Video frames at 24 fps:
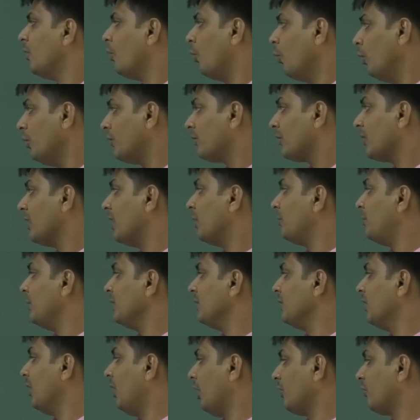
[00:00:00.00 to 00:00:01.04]
Who is
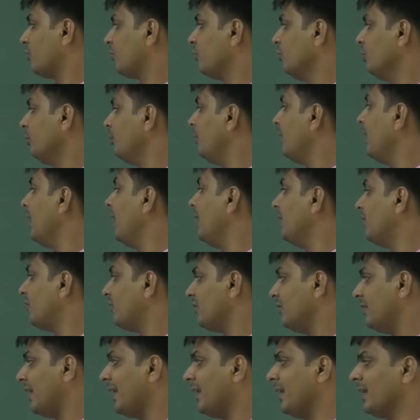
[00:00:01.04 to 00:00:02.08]
slurping the hot soup?
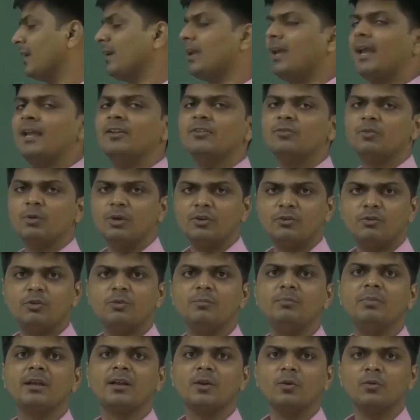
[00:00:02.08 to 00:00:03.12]
It's Derek and so it
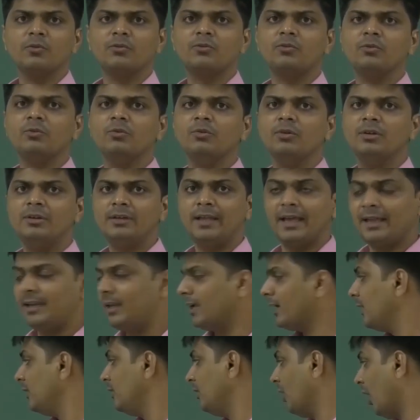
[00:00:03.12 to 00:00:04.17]
should be close to
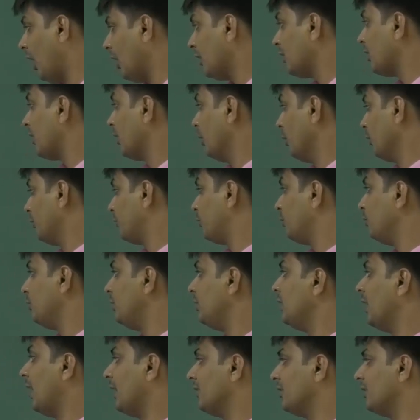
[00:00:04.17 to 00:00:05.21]
Derek and not close to
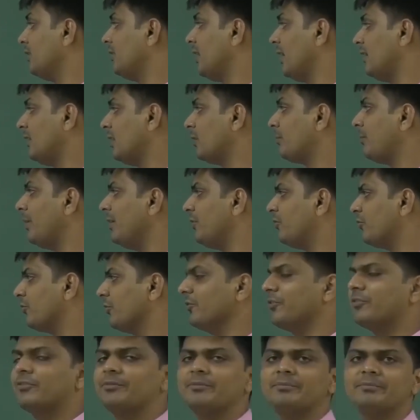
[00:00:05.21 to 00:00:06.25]
the other diner
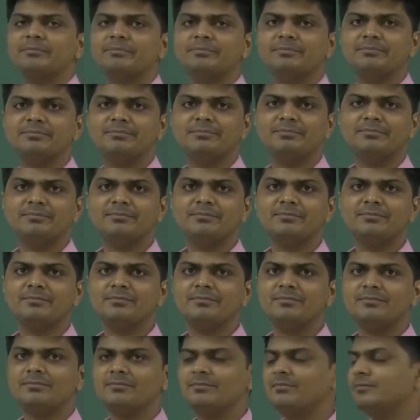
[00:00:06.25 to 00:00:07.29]
patrons.
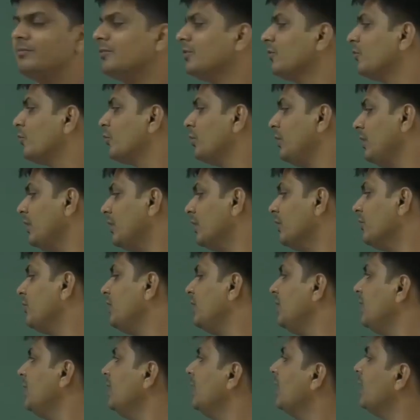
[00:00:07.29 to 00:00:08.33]
So here
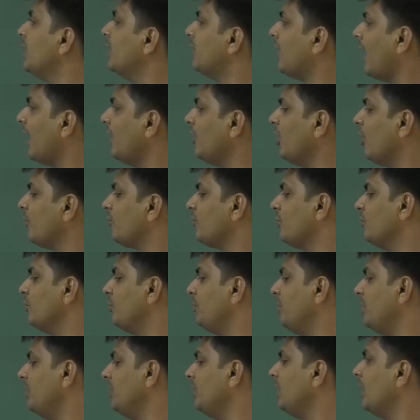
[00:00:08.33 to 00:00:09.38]
the right option
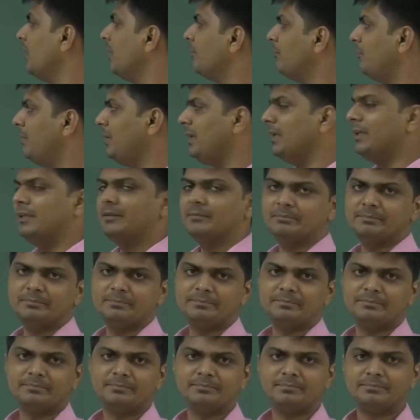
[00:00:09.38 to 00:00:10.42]
would be B.
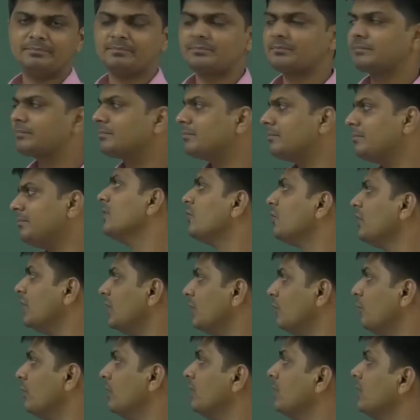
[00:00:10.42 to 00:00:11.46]

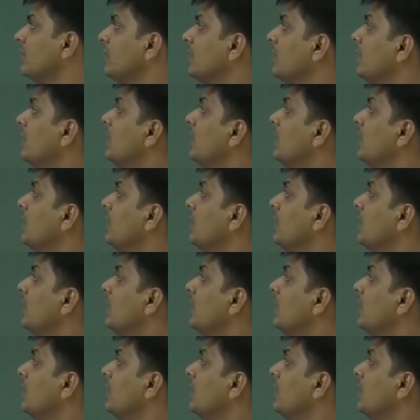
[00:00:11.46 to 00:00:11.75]
Third one.